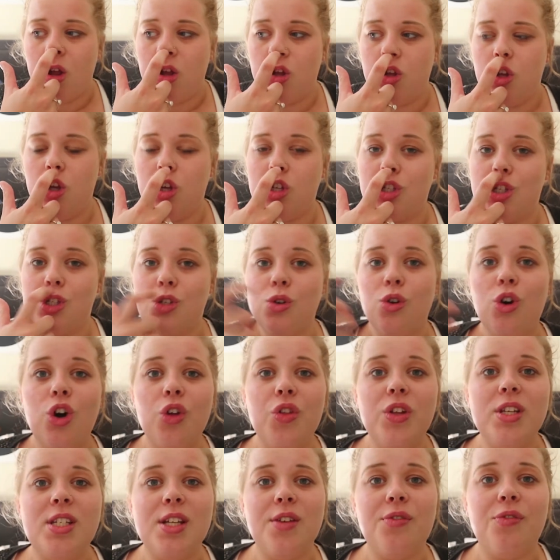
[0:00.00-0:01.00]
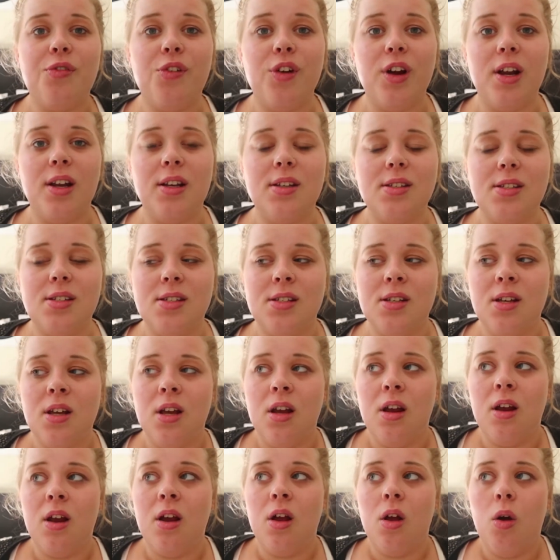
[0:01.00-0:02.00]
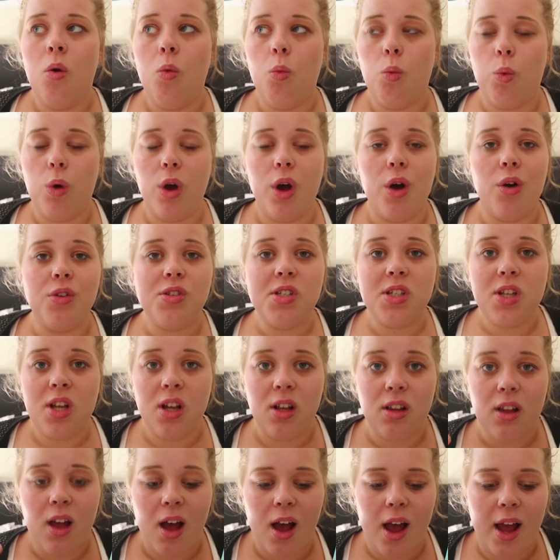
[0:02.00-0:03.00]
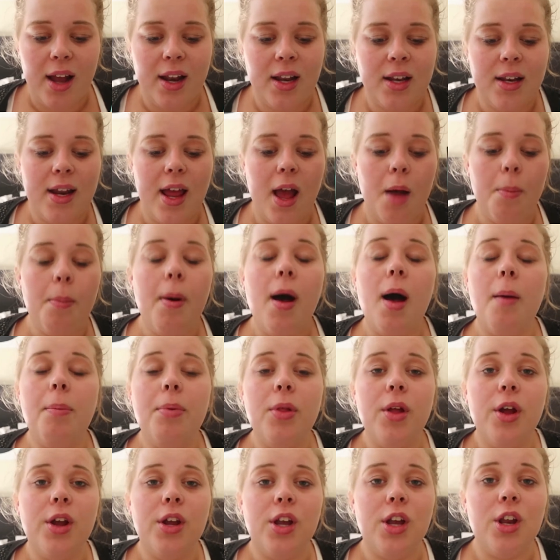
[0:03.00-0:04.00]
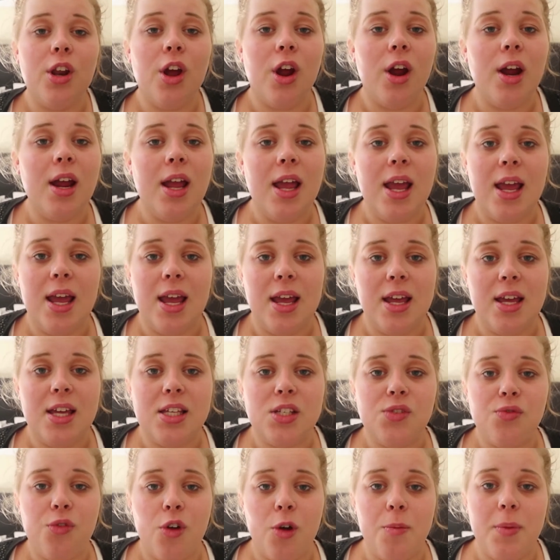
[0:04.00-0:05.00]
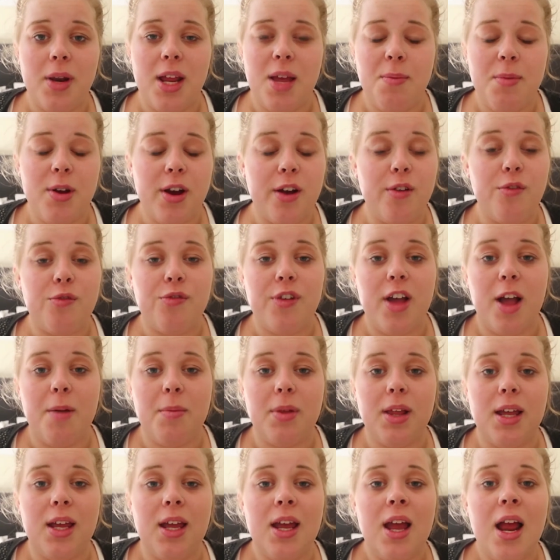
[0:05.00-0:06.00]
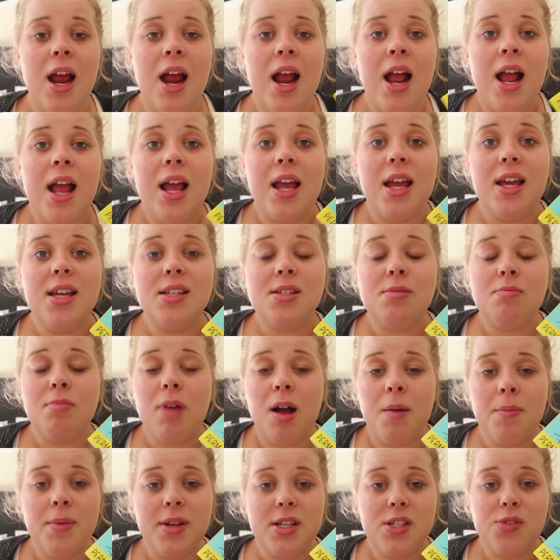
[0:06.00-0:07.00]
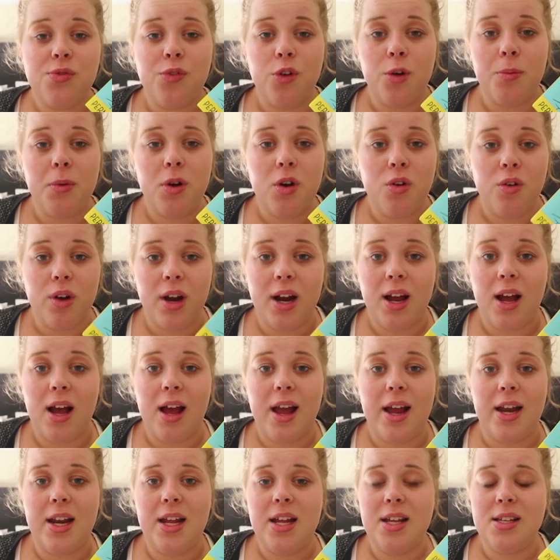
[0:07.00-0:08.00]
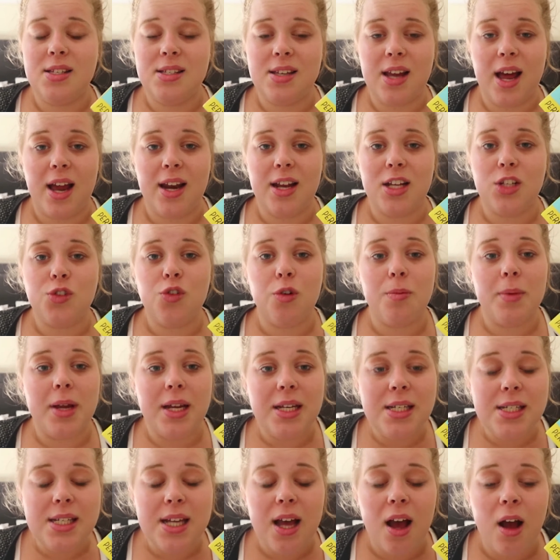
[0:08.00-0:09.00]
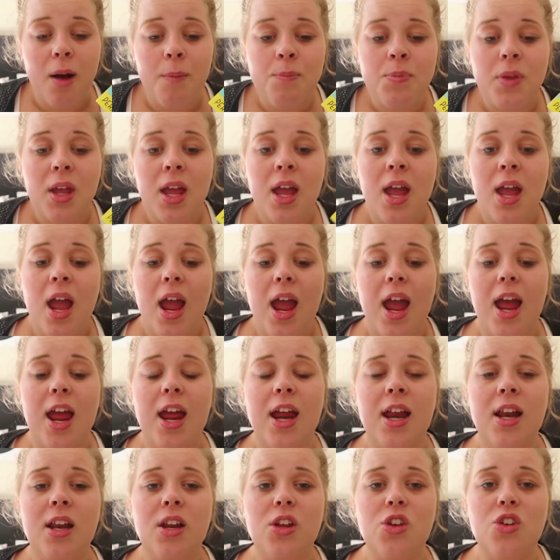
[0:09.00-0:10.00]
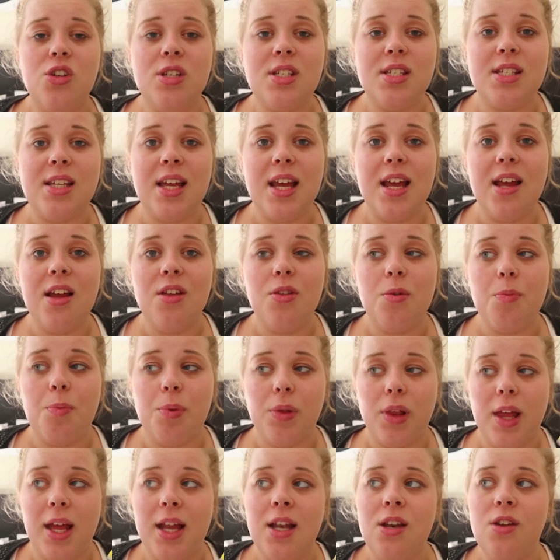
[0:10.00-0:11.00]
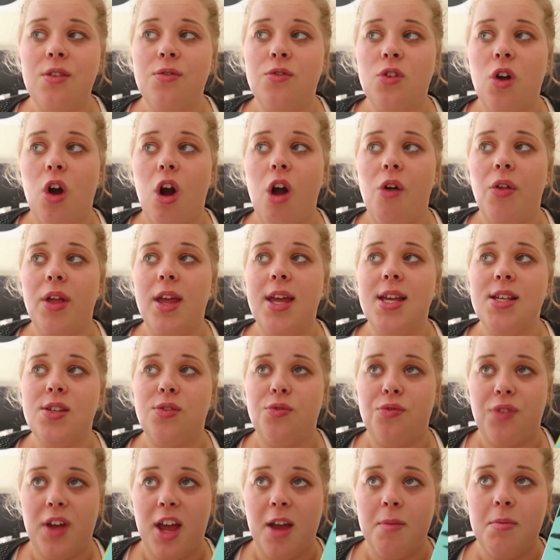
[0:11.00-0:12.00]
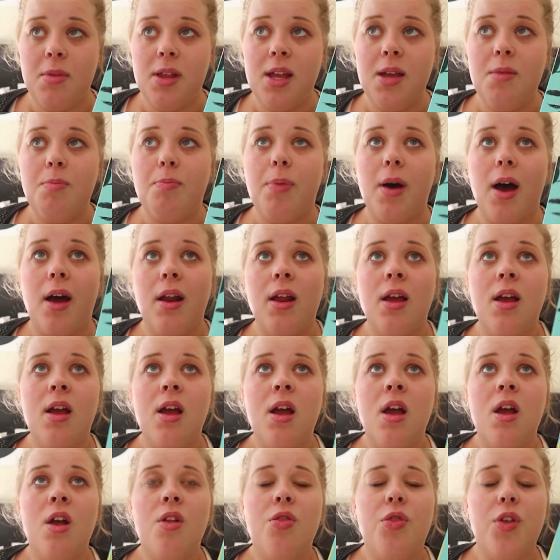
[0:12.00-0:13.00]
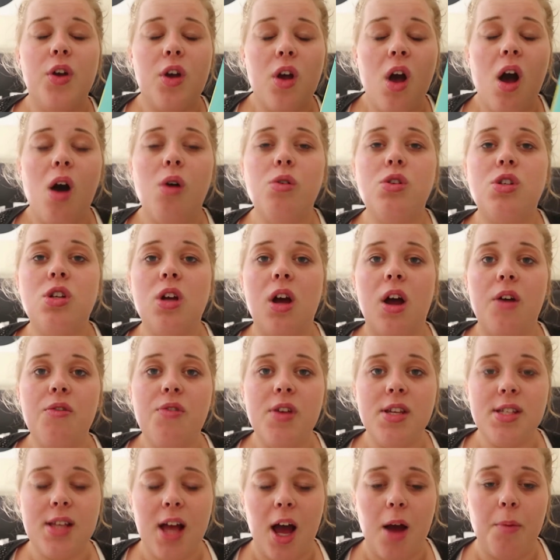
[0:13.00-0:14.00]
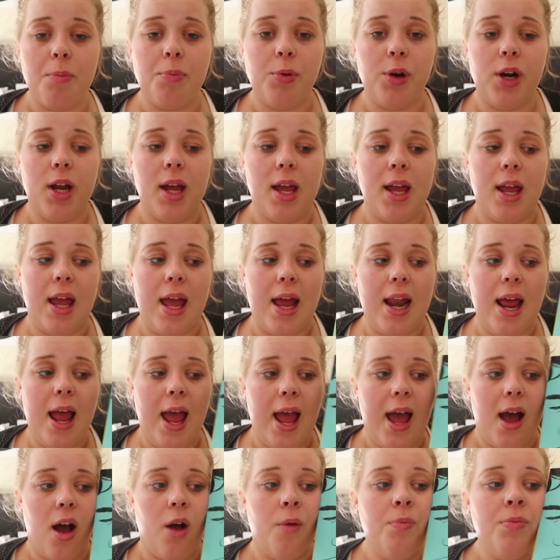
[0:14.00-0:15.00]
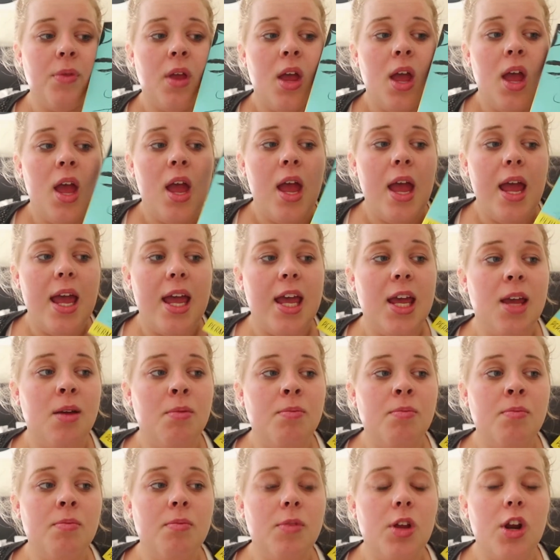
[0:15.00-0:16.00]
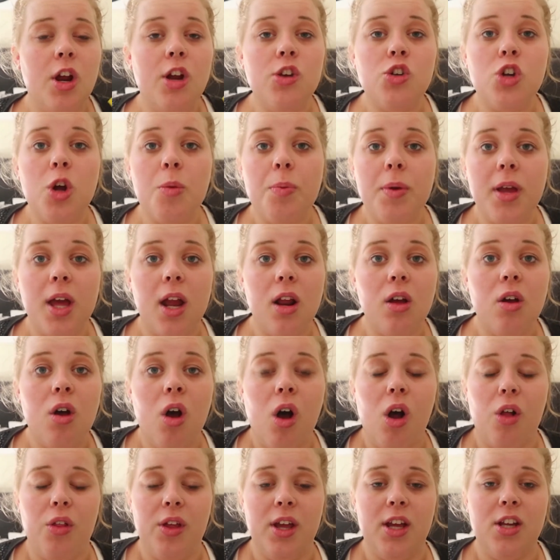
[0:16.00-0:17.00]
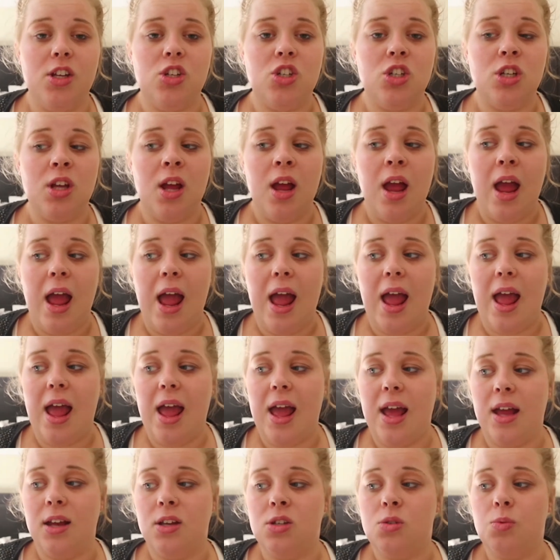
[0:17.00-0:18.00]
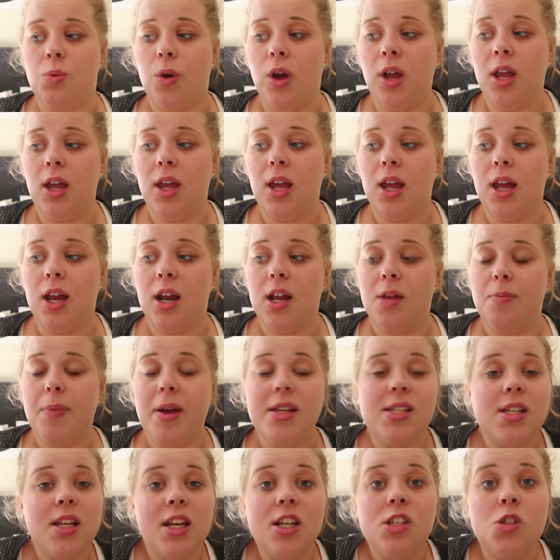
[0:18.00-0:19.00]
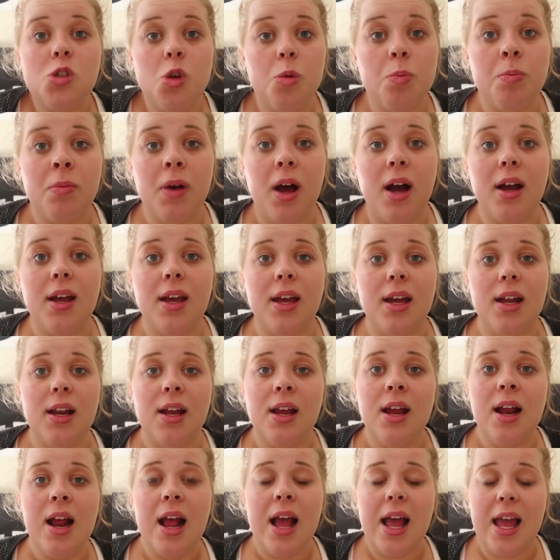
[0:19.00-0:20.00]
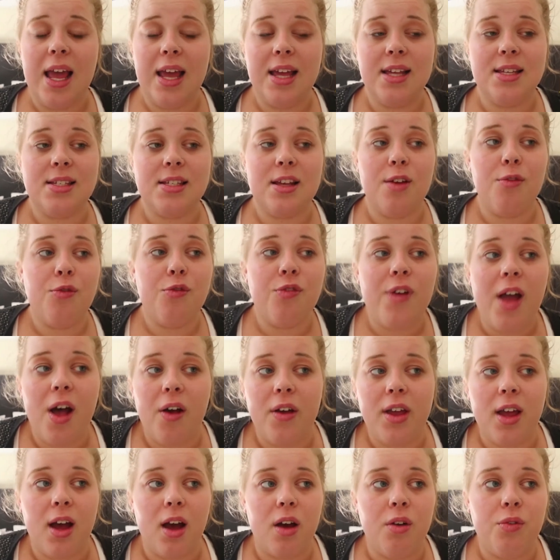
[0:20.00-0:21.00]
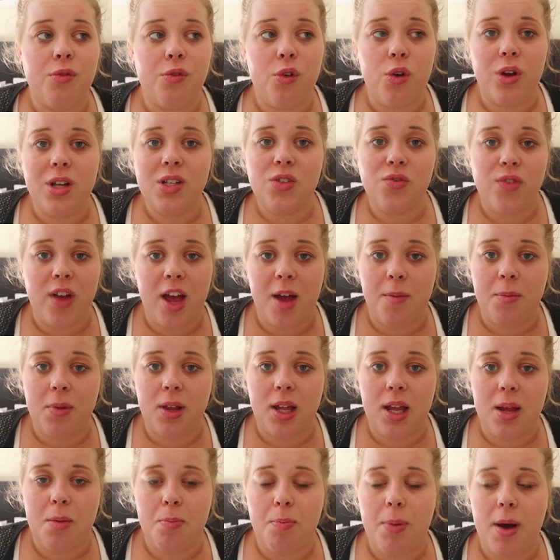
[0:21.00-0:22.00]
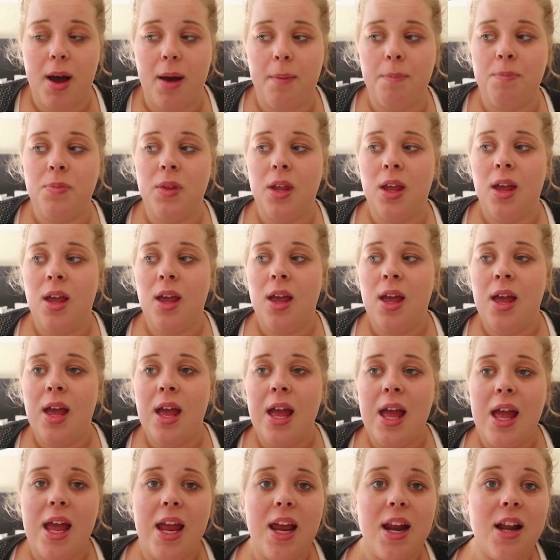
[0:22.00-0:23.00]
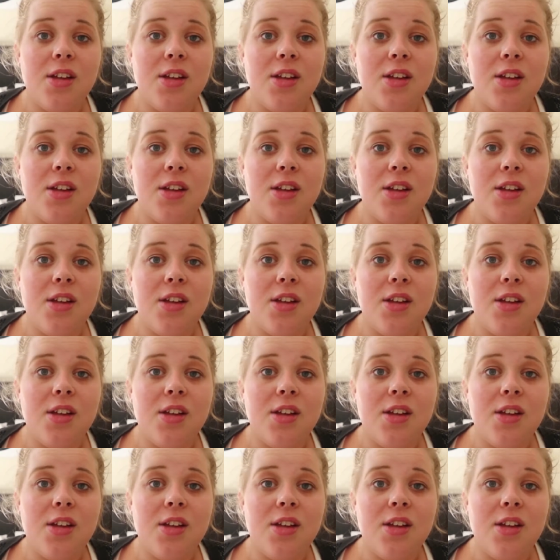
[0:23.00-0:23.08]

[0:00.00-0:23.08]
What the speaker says: you saw the different worlds collide. Now Pablo, he's from an immigrant family. His mum is from Korea and his dad is from India, and you see the blend of not only his family but the culture of his upbringing, and how him, dropping out of college and working in basically a supermarket is a failure for his family, but he